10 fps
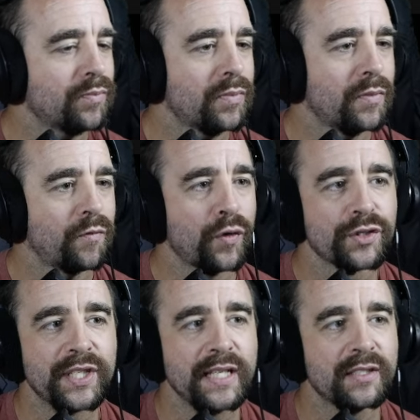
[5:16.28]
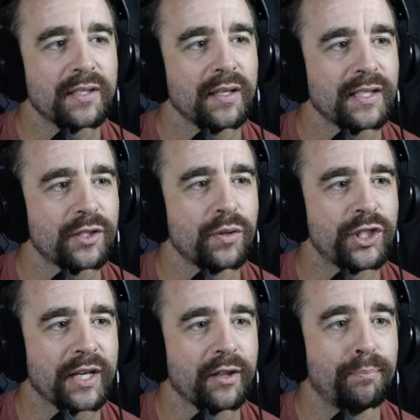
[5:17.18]
First things, let's go check
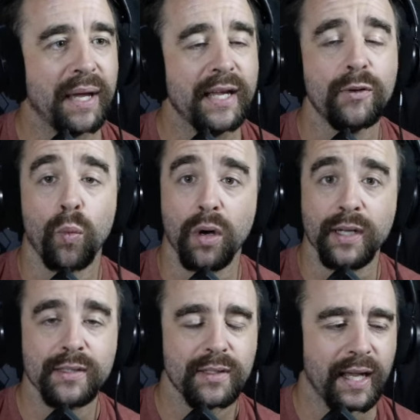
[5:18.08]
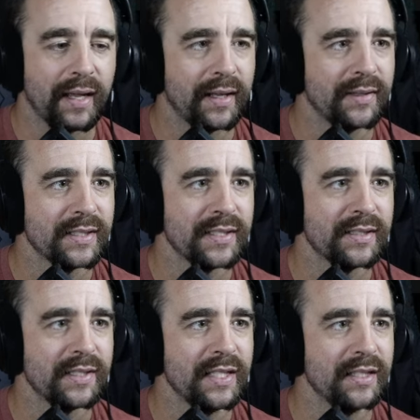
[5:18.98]
out the Bane 1. And this is
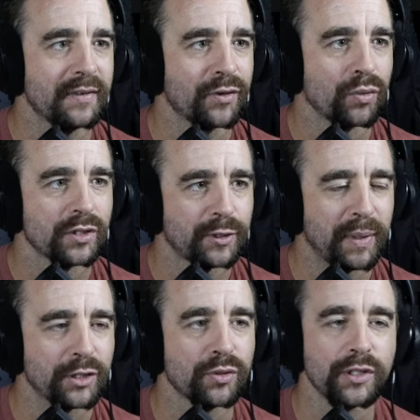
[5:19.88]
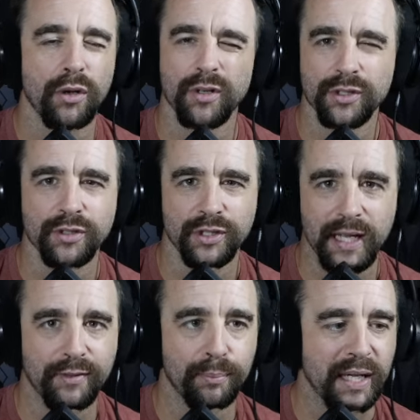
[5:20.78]
the, of course, special. You also just have
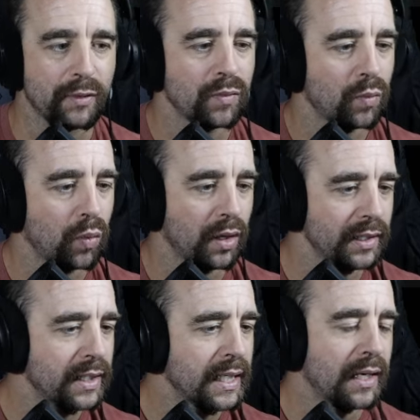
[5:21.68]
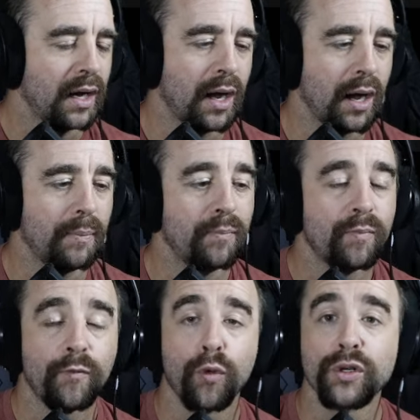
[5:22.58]
the Bane 1.
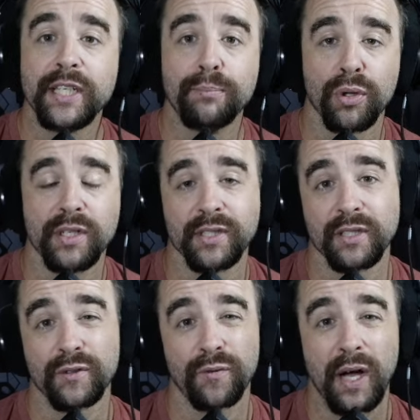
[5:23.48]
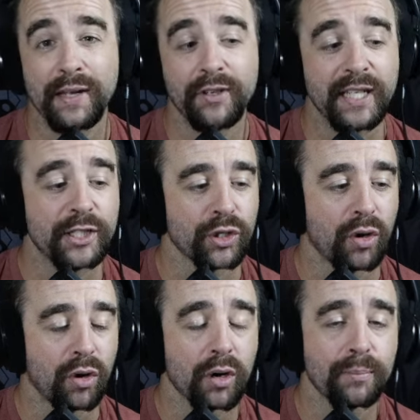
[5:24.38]
14 ballistics, 5 in each
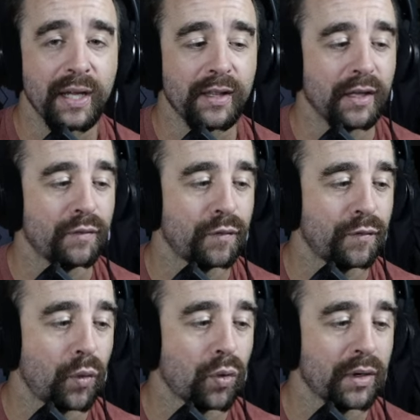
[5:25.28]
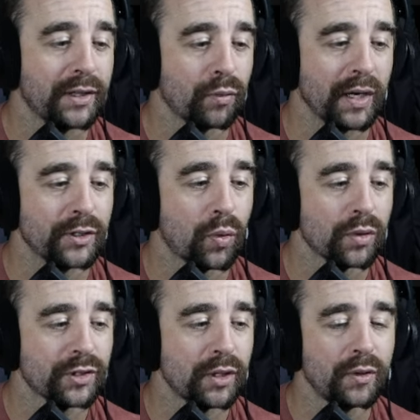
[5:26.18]
arm, and then 4 in the right
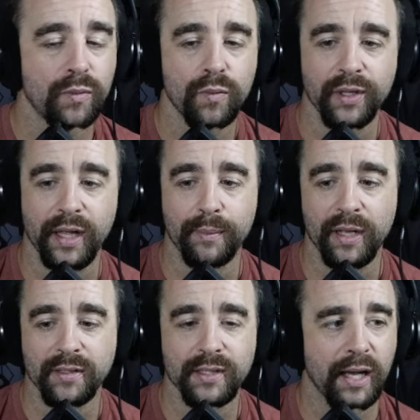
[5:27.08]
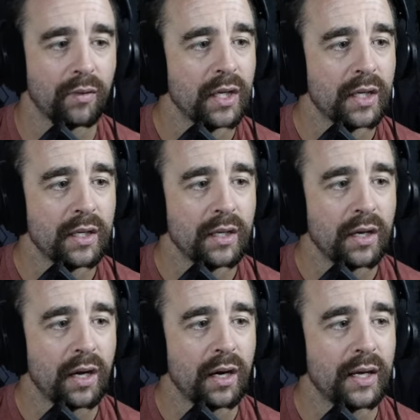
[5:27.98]
torso with AMS. Now,
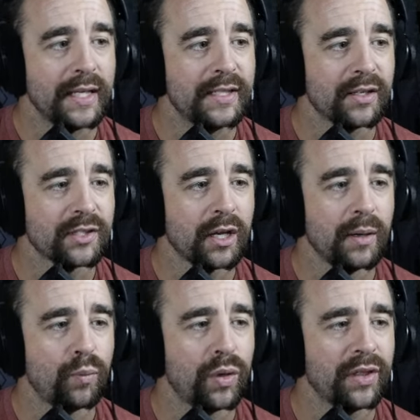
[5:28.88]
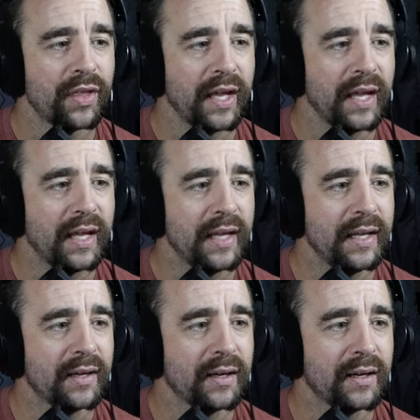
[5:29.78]
it does come with
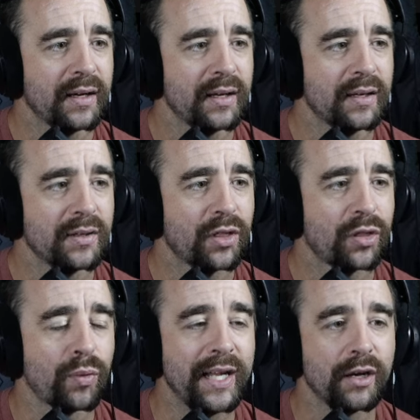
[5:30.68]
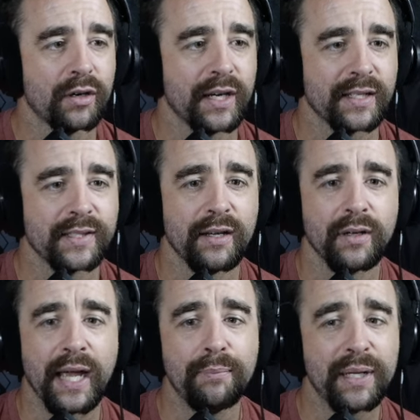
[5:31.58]
a 300 XL,
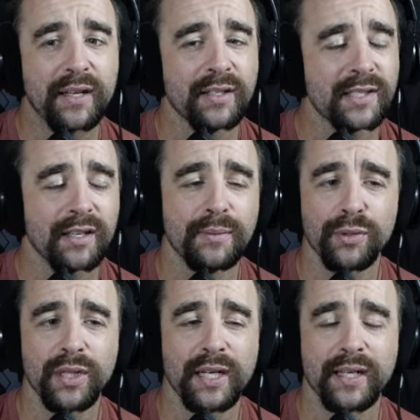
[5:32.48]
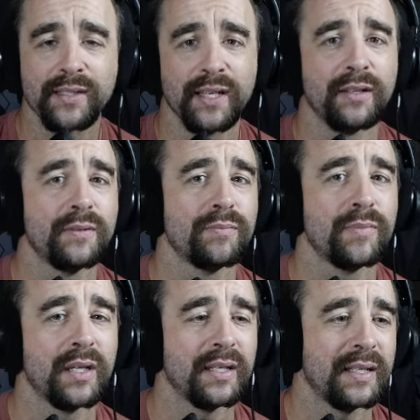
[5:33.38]
and because it comes with an XL,
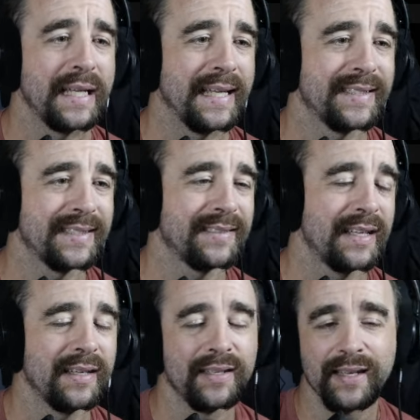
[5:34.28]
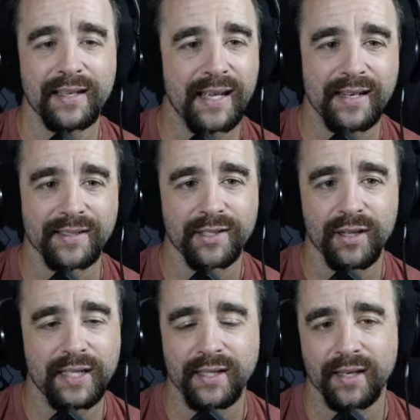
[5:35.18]
it's
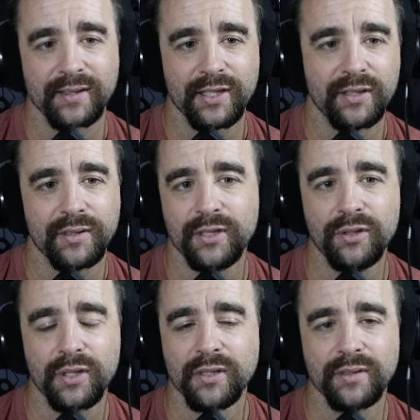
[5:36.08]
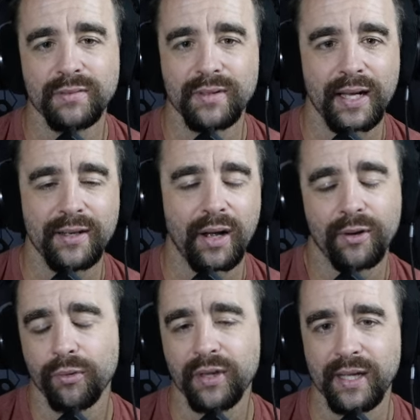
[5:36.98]
clan tech. You can, I don't
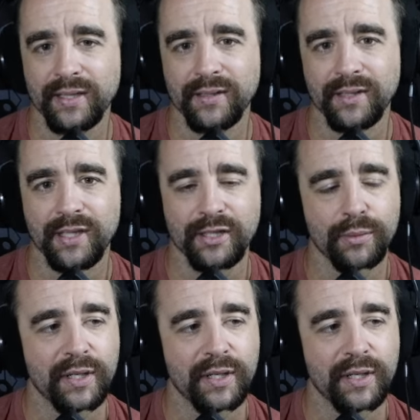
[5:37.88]
think that's as a detriment.